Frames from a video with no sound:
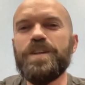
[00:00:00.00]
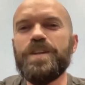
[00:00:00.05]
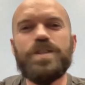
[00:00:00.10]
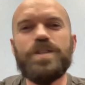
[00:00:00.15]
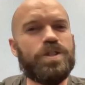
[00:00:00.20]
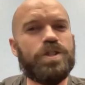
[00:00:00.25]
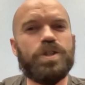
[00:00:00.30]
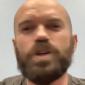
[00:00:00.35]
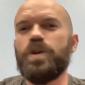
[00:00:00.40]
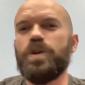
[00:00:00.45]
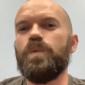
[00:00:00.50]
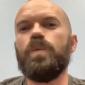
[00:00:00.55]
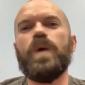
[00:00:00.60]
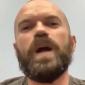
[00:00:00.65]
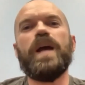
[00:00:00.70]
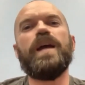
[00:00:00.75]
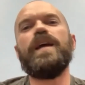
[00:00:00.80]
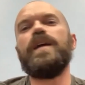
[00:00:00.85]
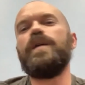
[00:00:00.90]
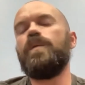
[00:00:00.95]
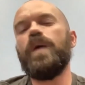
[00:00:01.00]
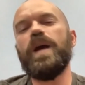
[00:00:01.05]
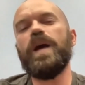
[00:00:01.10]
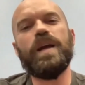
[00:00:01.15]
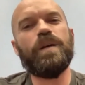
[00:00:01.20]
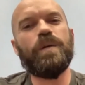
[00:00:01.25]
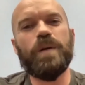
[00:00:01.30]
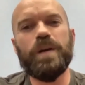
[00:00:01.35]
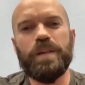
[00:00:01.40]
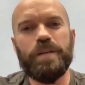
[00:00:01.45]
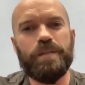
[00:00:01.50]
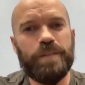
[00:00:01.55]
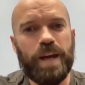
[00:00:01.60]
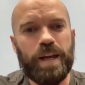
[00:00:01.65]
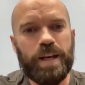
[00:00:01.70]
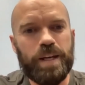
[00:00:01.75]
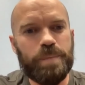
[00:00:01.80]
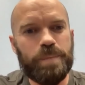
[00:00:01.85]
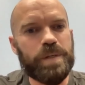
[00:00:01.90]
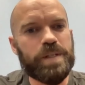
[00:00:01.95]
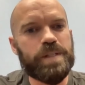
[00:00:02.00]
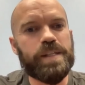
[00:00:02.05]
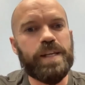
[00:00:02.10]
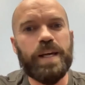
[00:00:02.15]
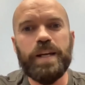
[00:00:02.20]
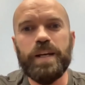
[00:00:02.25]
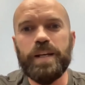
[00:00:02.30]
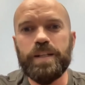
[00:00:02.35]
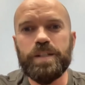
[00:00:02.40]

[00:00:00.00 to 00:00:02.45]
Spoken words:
Sure, way north of 90%